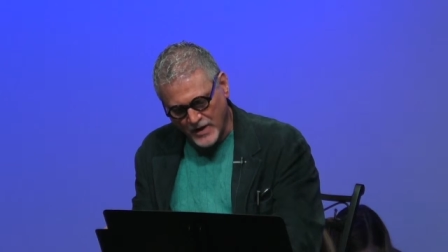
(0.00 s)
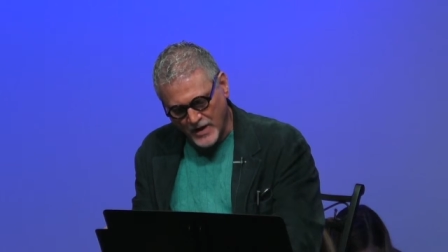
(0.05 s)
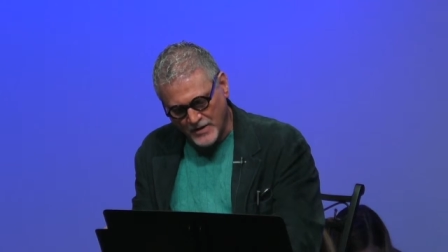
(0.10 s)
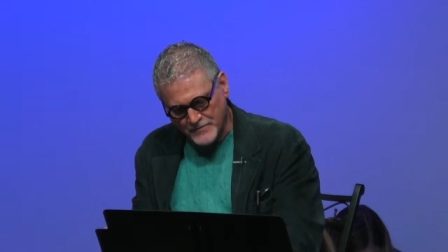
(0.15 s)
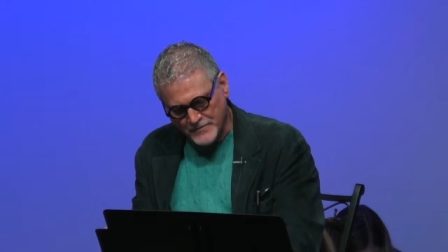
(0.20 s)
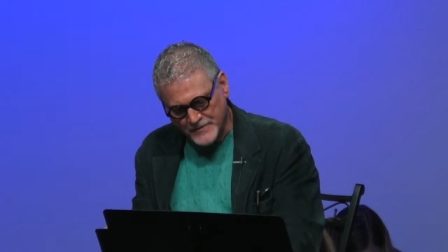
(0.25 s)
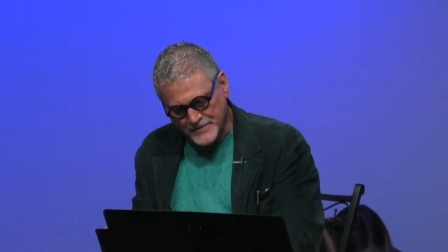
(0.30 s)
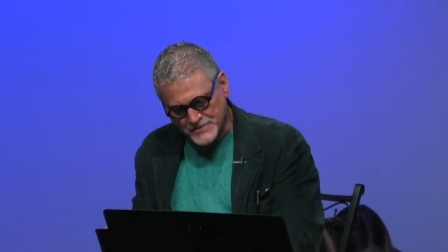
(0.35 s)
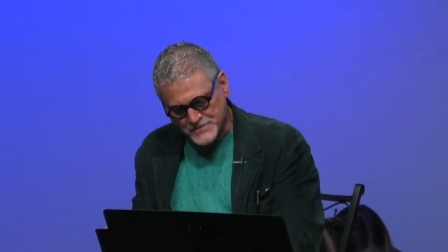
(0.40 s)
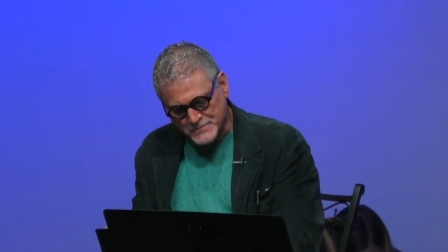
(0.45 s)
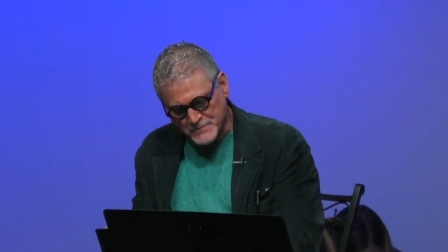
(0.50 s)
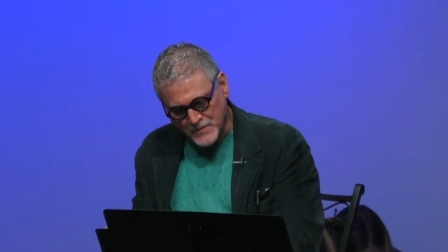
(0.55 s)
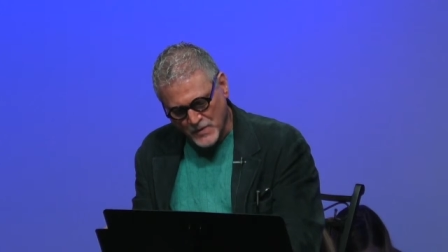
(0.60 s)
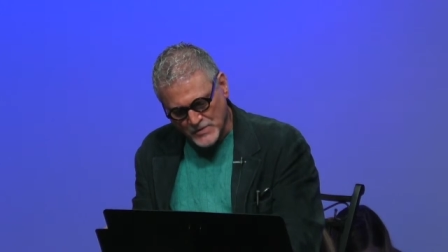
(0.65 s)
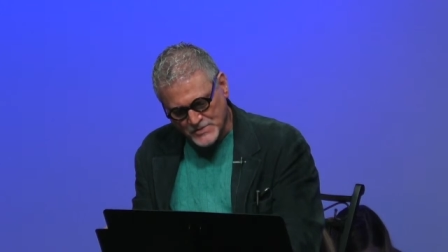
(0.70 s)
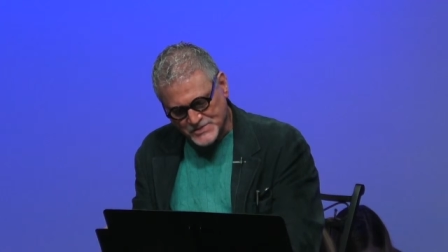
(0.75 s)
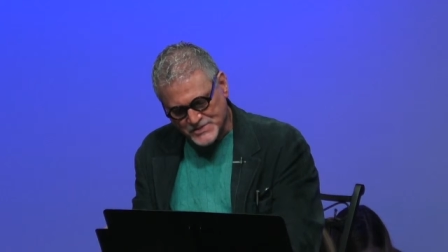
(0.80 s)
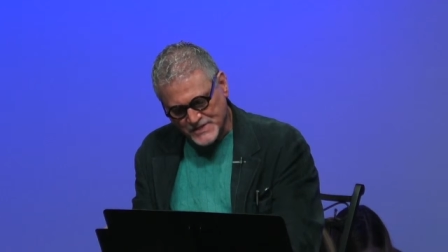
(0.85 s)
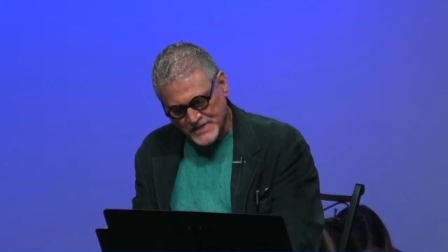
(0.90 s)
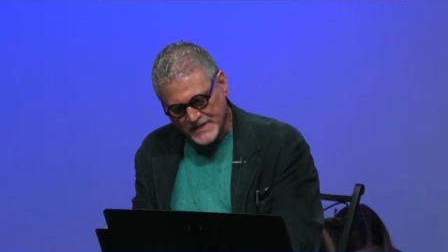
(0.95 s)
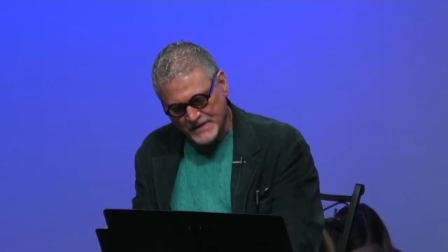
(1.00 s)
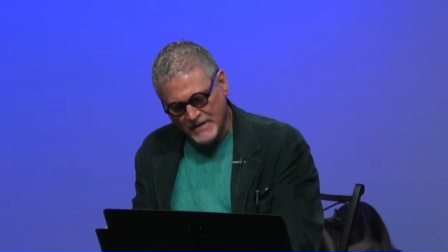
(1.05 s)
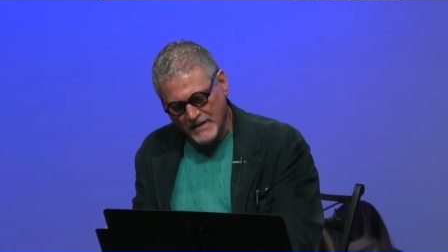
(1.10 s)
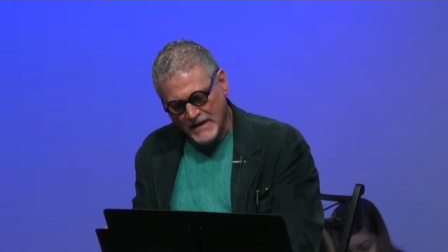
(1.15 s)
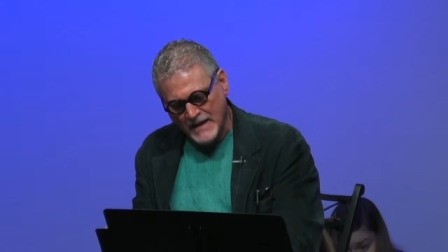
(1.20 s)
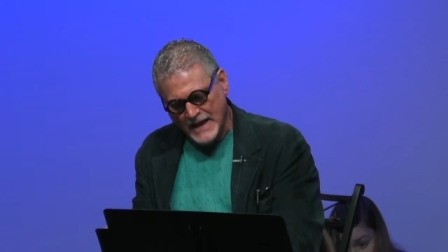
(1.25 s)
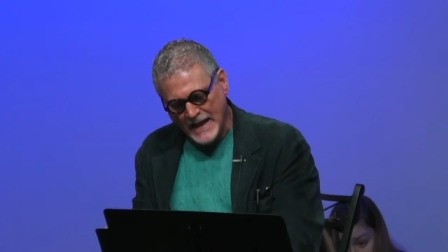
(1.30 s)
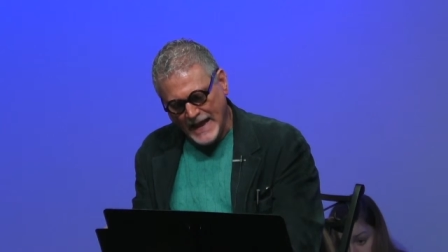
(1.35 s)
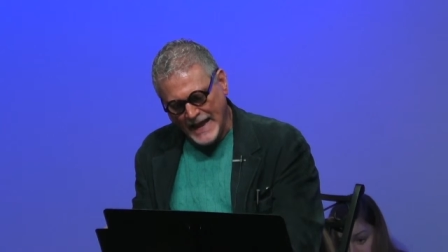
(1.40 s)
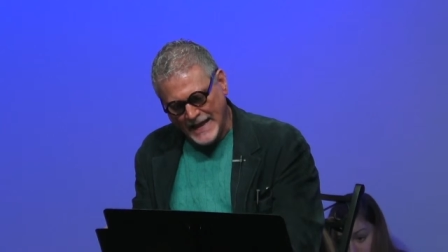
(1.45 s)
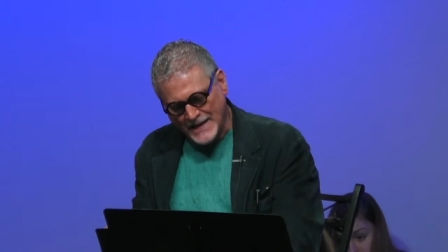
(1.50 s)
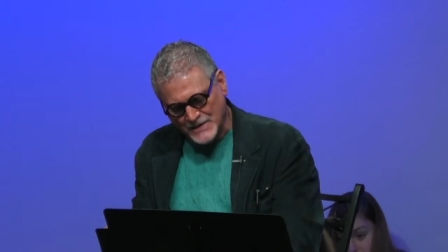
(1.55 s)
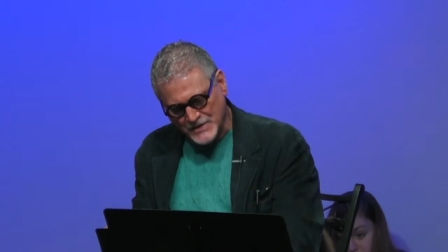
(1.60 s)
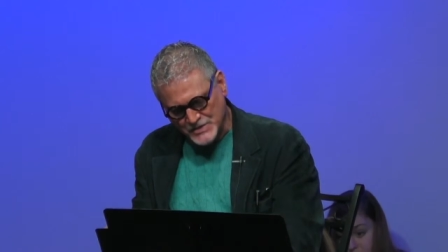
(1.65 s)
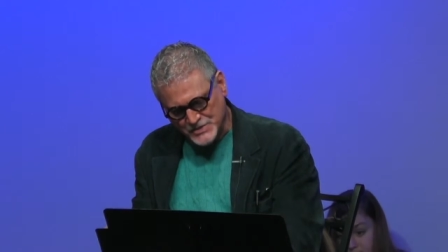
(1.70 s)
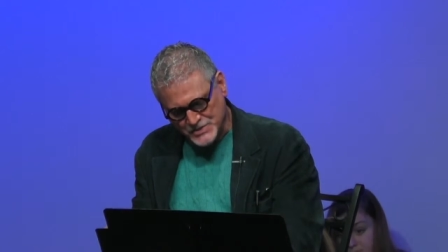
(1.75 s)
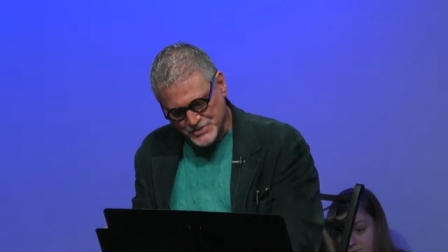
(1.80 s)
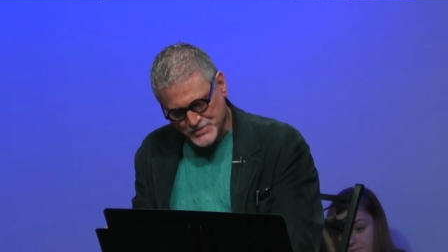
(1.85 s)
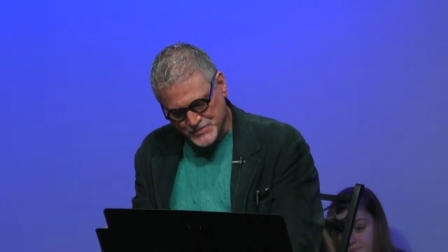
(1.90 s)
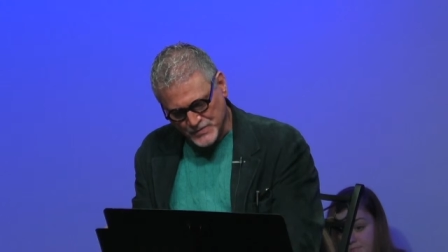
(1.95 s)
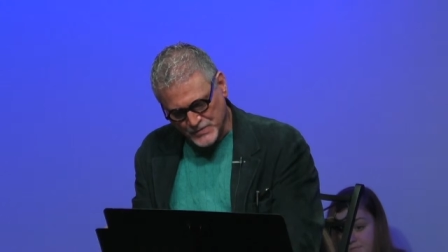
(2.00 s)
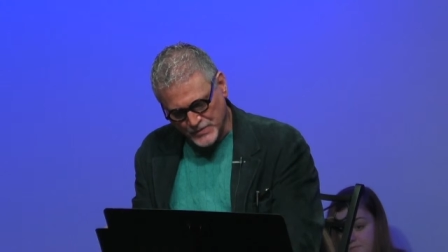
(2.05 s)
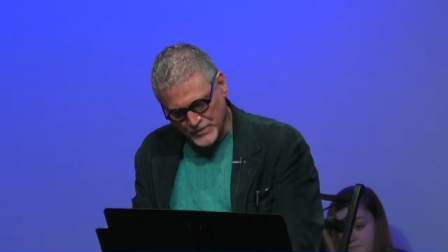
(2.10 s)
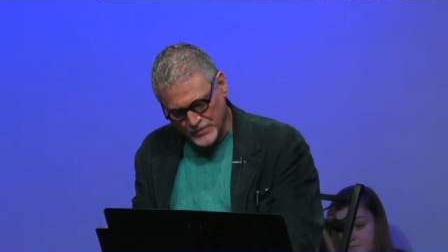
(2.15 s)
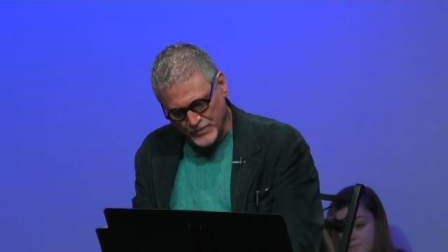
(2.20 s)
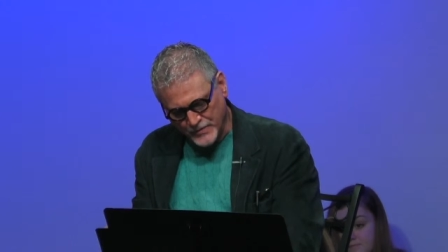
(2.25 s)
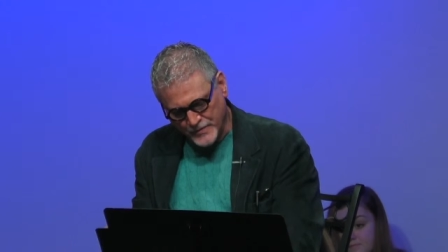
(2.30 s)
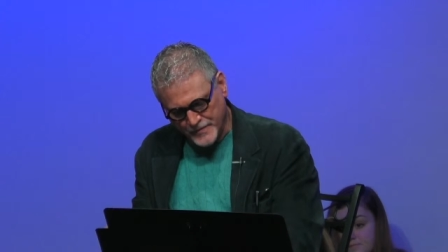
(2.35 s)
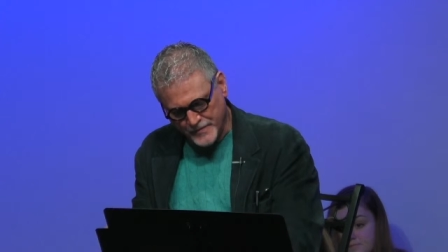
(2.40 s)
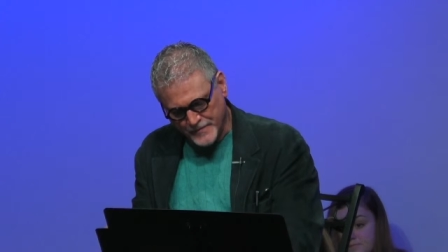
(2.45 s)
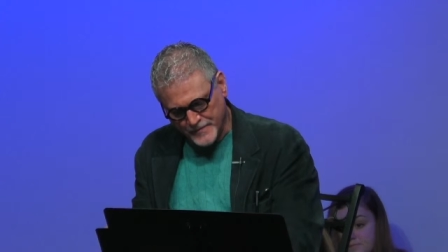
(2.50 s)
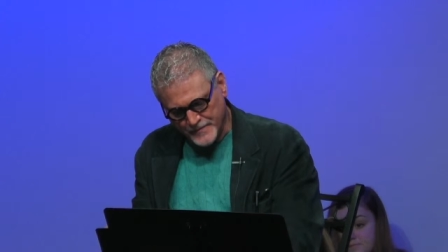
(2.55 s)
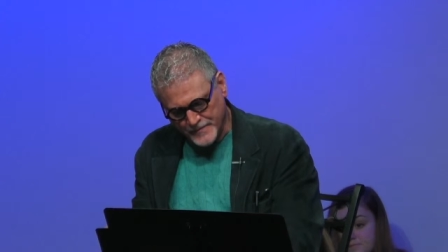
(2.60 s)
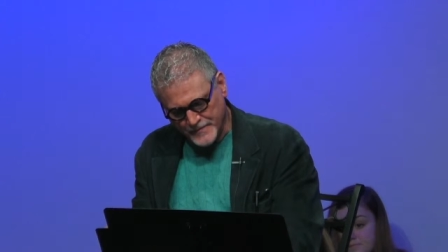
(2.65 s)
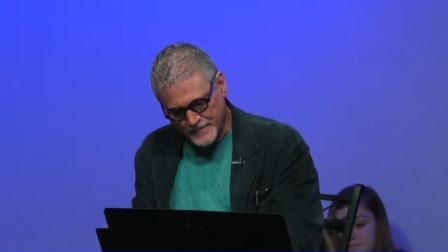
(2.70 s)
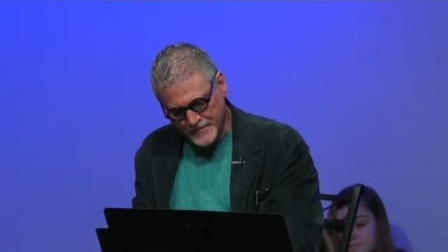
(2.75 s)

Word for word: of his mercy and his truth.